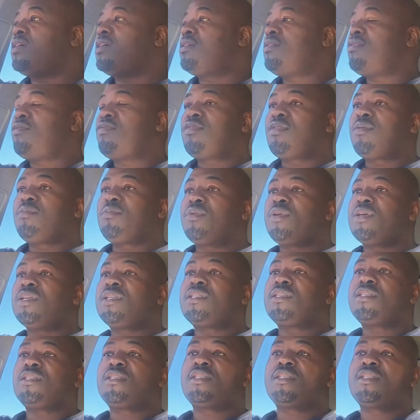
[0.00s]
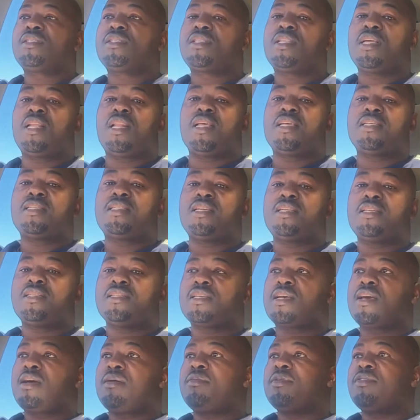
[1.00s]
from which the lesson
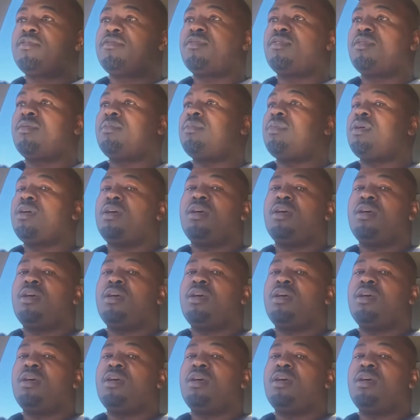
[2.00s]
is coming from.